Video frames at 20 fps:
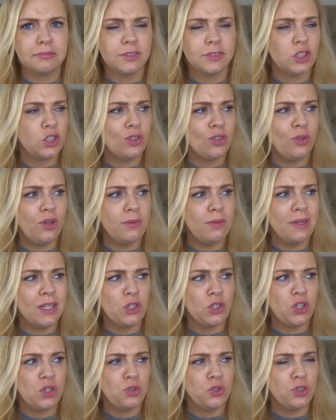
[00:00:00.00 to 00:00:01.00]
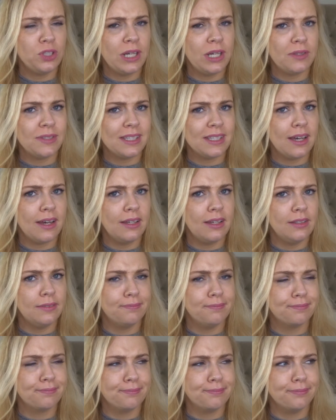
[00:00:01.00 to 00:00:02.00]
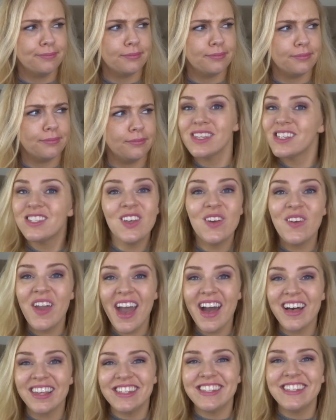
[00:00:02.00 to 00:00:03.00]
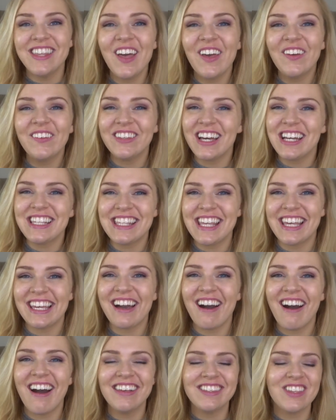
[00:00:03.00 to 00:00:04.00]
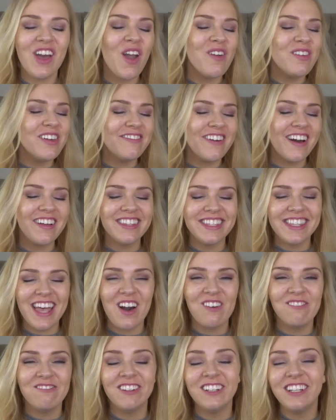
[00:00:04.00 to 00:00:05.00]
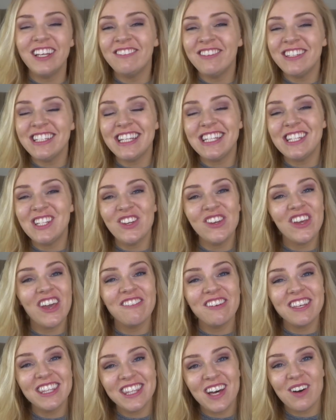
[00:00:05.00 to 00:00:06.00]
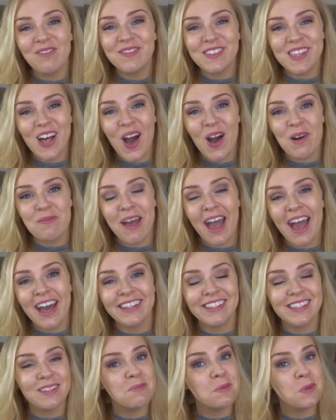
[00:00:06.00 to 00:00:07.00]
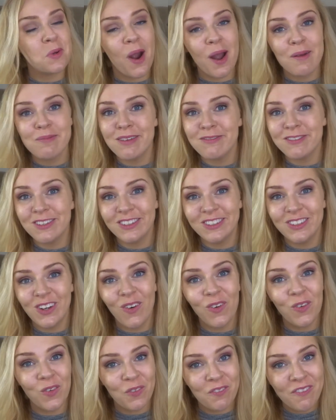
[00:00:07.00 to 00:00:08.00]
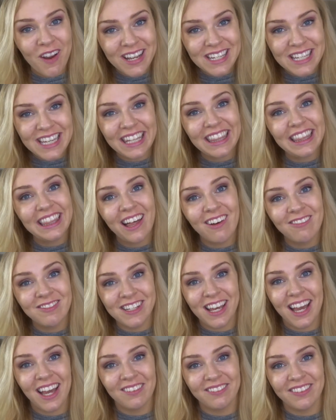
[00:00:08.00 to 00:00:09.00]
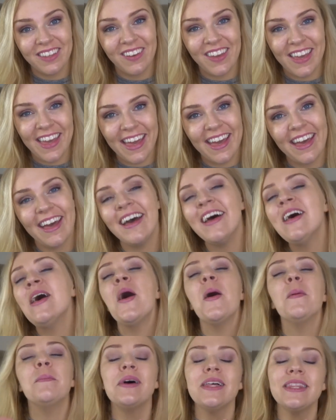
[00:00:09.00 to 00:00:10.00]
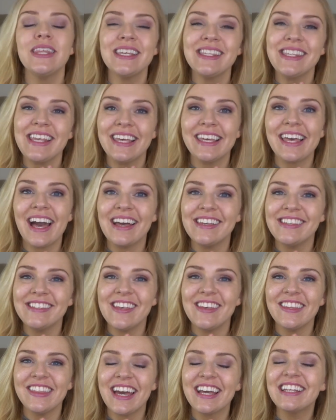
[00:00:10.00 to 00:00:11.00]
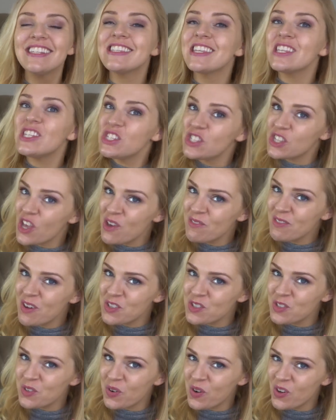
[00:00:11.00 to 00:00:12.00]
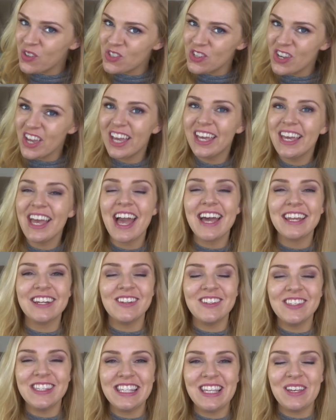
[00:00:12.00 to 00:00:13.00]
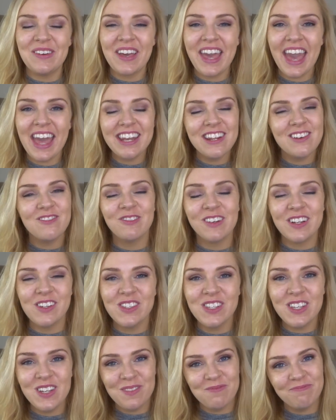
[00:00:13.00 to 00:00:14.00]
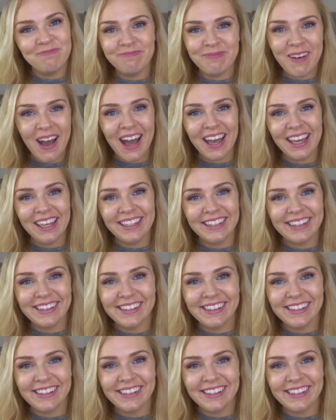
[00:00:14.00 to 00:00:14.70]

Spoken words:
Screaming children outside. So that's it guys. I hope you found this helpful. If you did, do give it a thumbs up and subscribe if you're not already. I'd love to have you here. But that's it guys. So thanks so much for watching, and I'll see you again real soon. Bye.